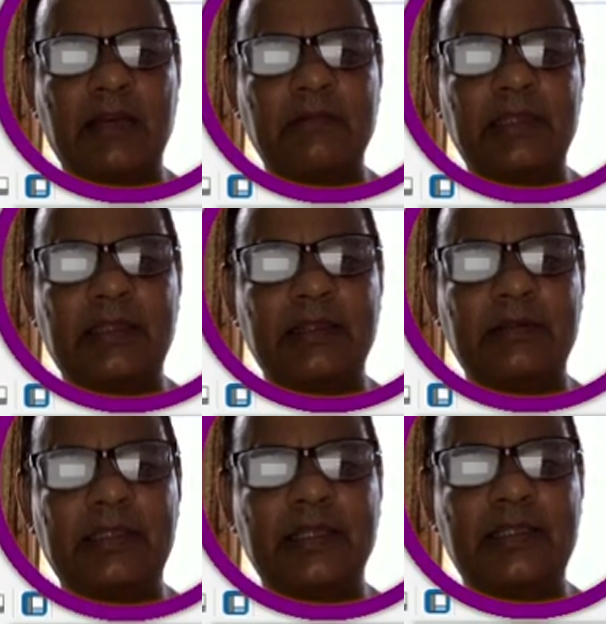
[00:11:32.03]

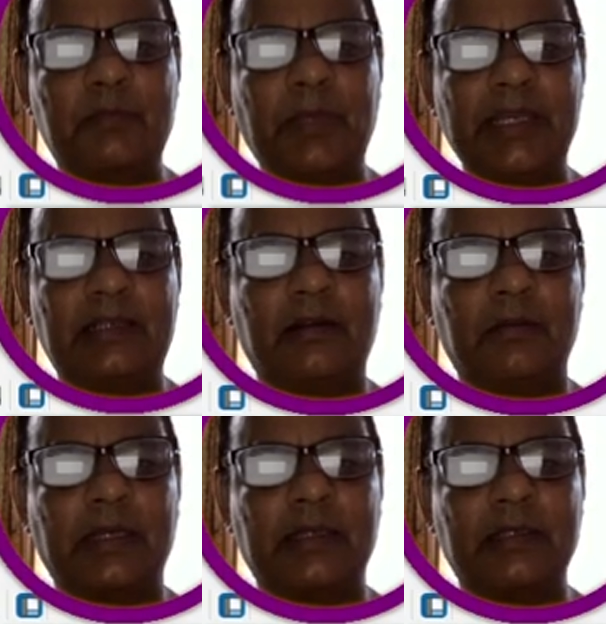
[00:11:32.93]
with a split
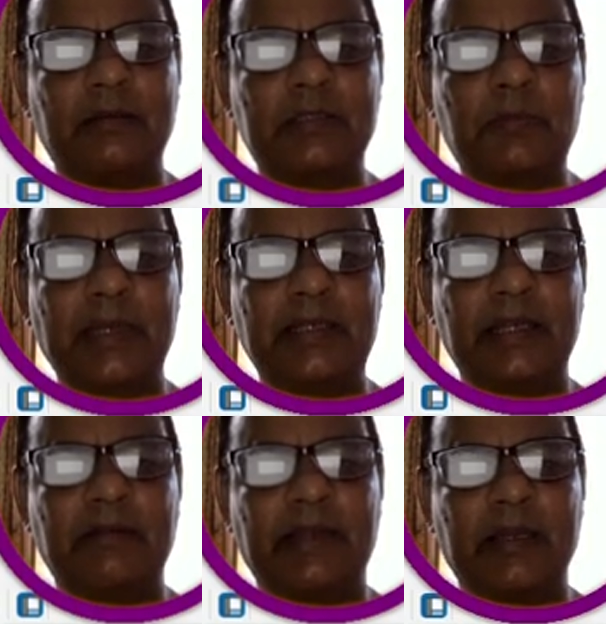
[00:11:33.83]
command, split
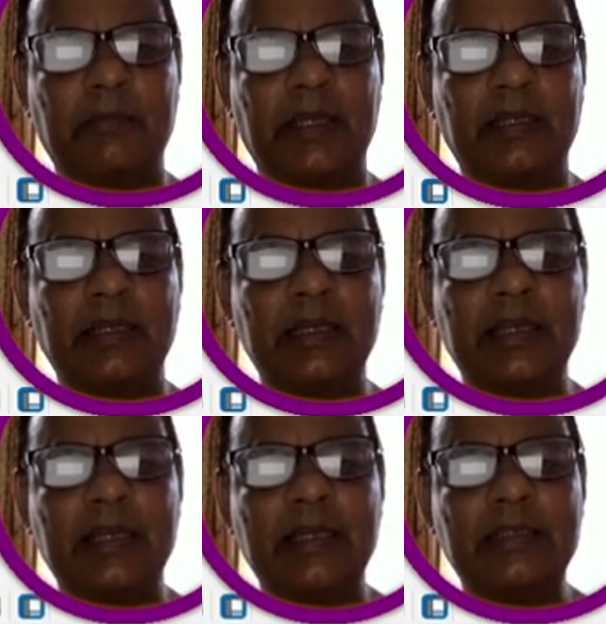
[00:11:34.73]
environment.
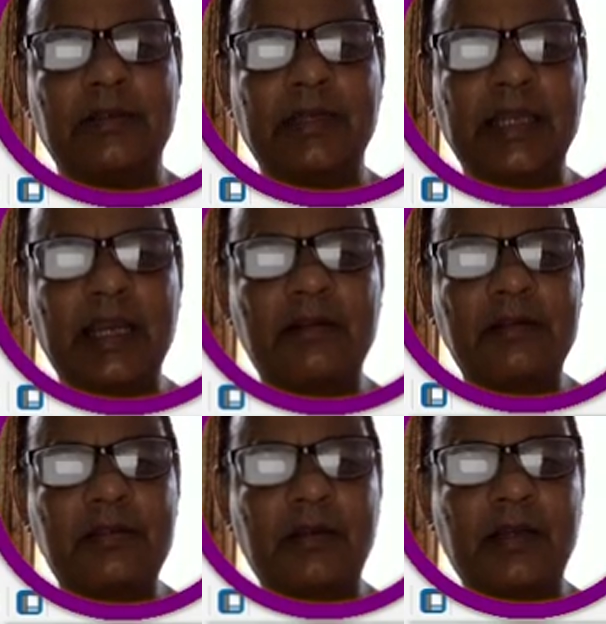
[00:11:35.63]
So here
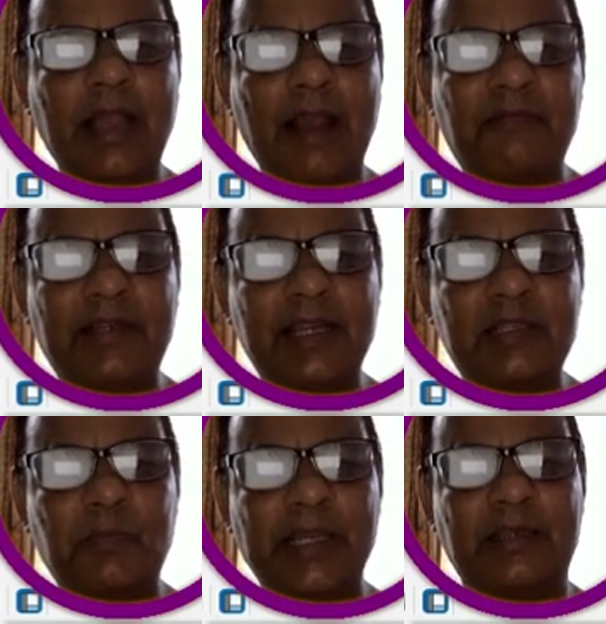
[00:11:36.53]
also after
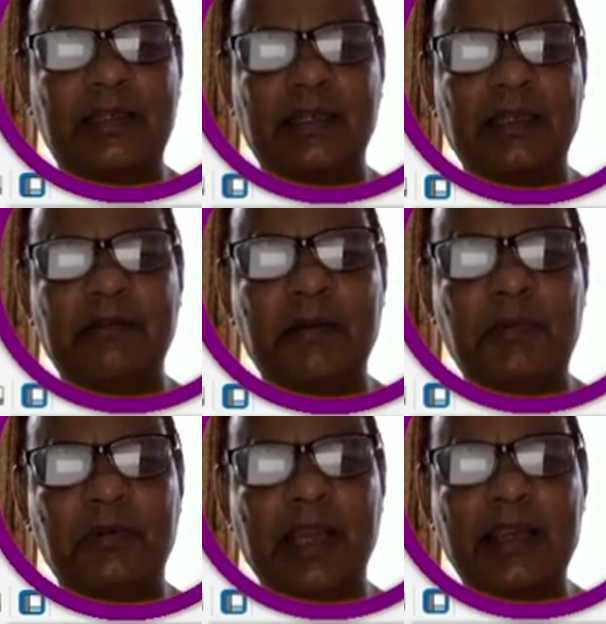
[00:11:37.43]
split you
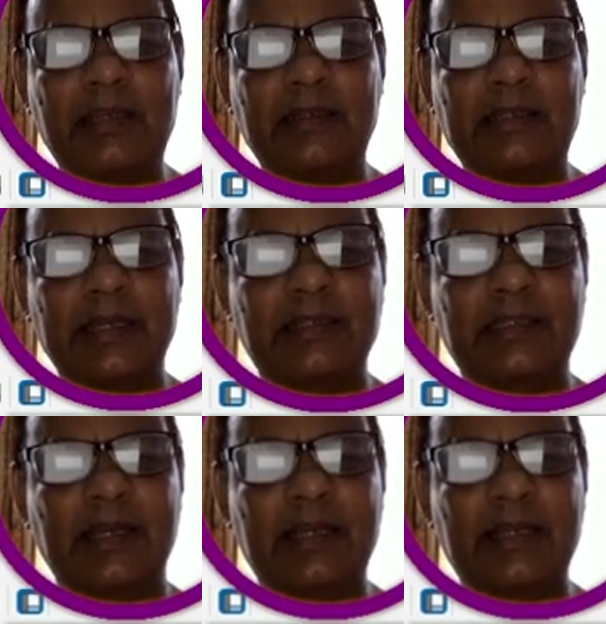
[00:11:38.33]
have to write
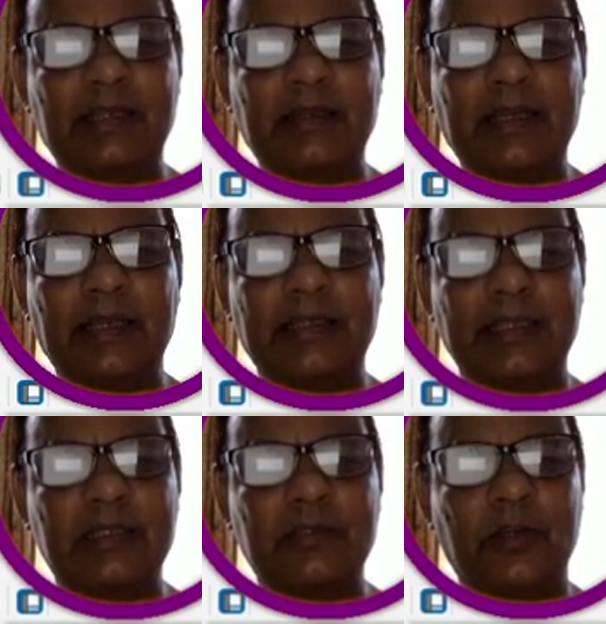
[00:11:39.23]
text star and
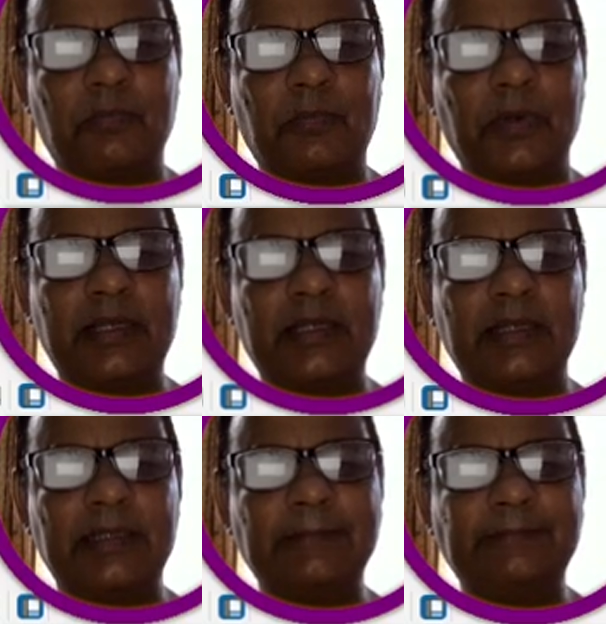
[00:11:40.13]
this drop point.
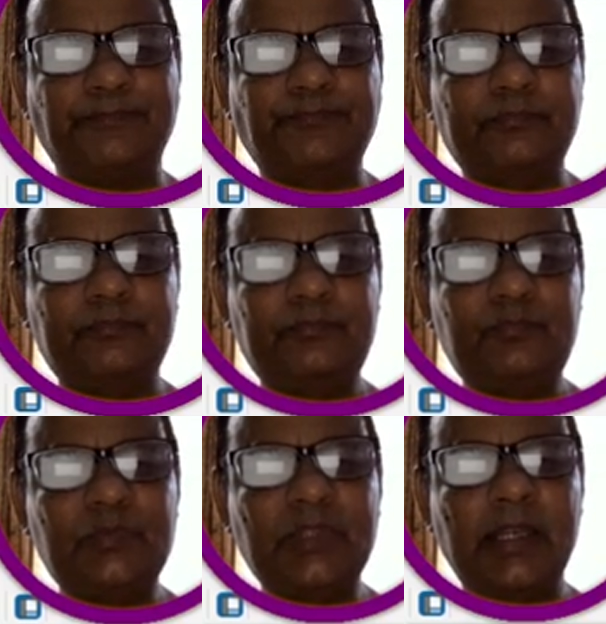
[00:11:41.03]

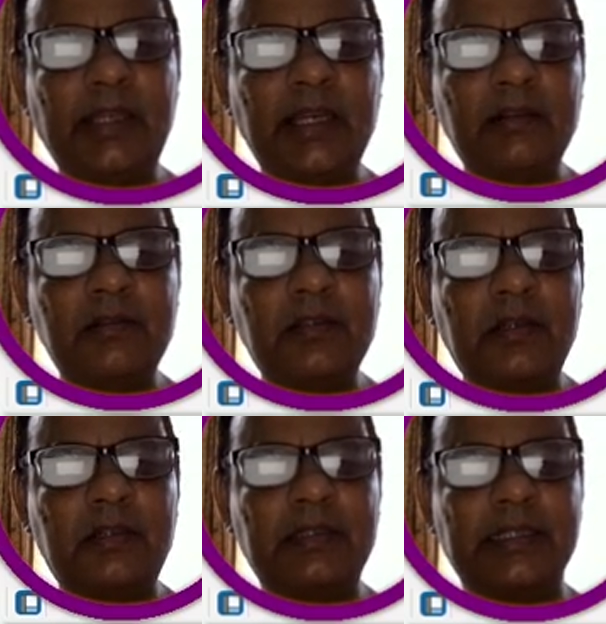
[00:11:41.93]
Here
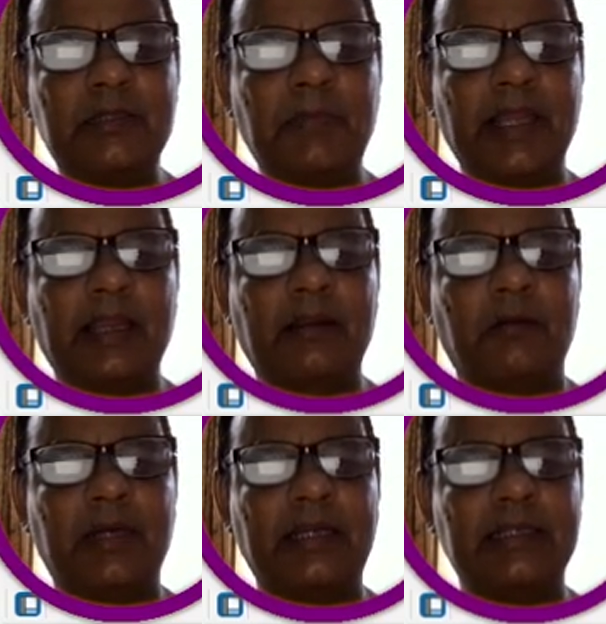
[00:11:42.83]
also display
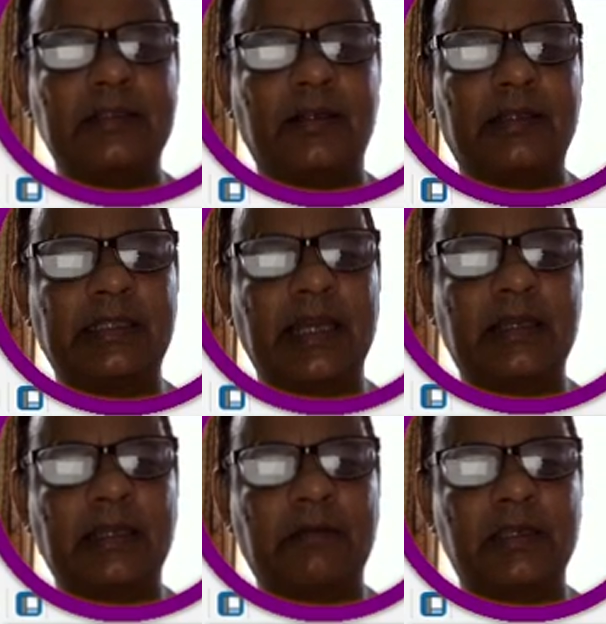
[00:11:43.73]
command is not there.
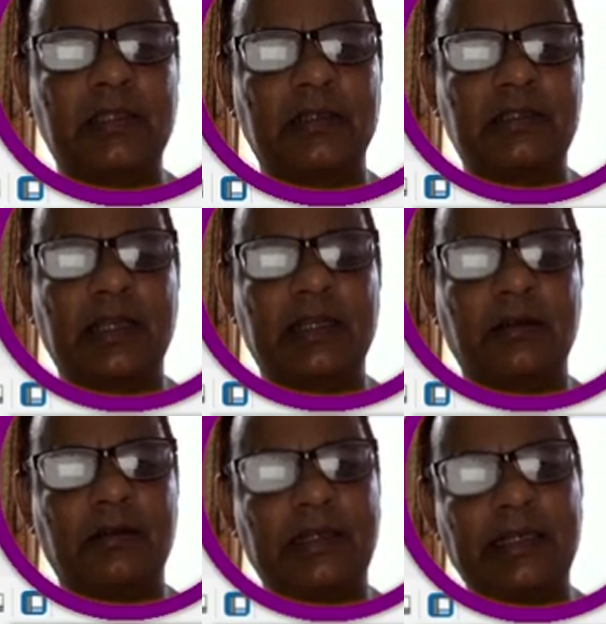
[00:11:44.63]
Equation star
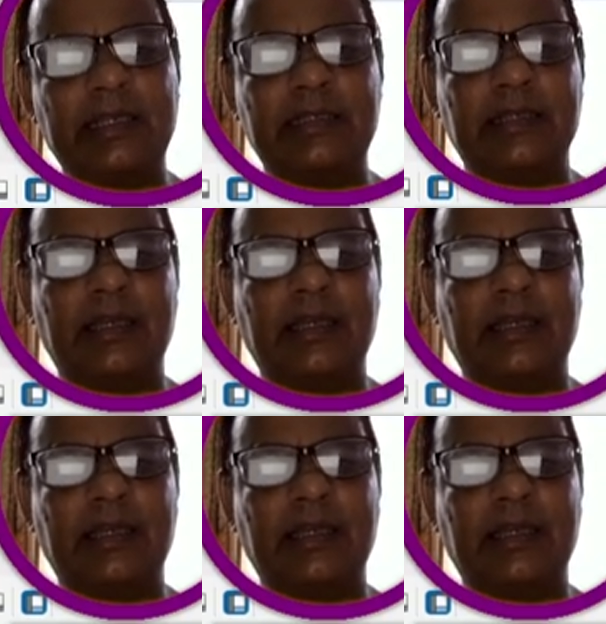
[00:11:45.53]
already is